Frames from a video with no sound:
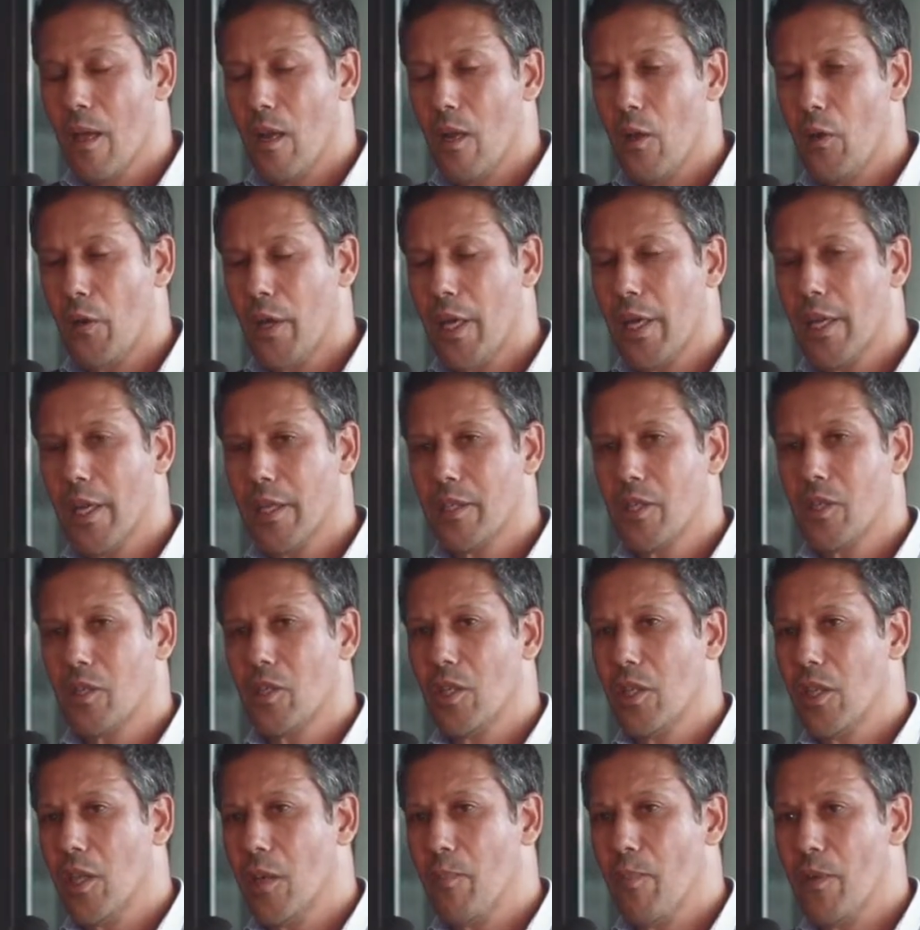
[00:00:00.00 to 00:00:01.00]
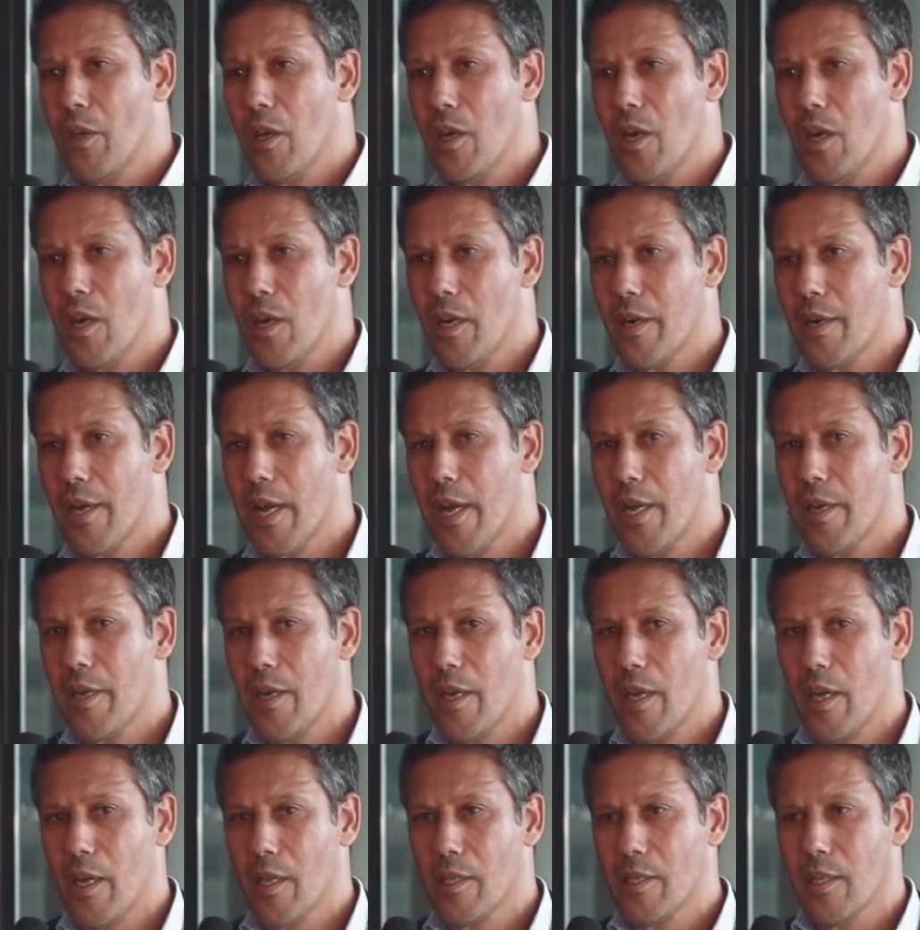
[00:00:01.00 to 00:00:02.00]
looking at the GDPR,
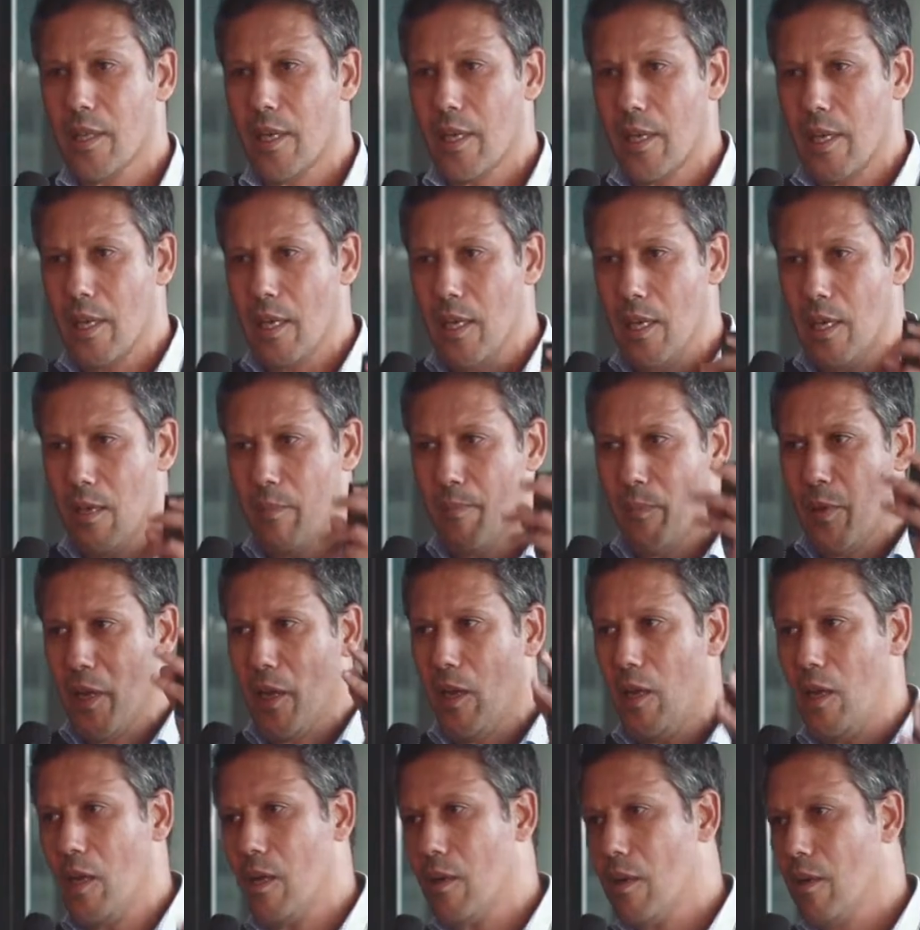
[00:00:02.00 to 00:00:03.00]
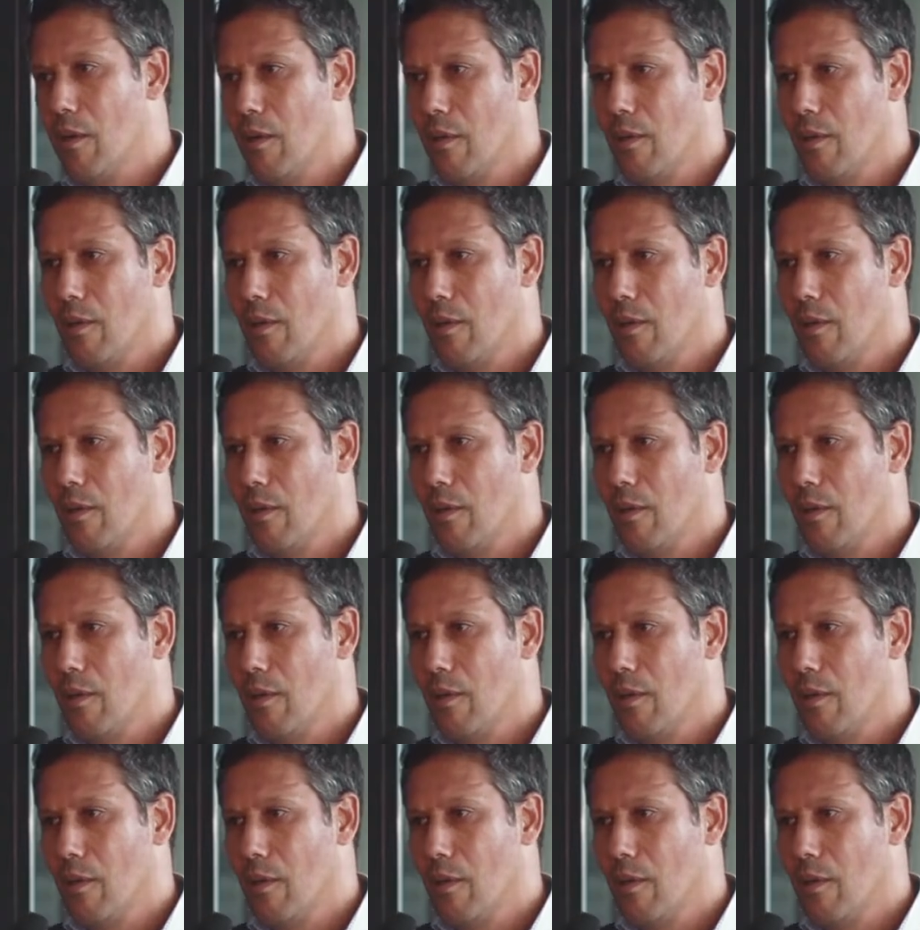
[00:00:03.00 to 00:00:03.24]
data is a key pillar.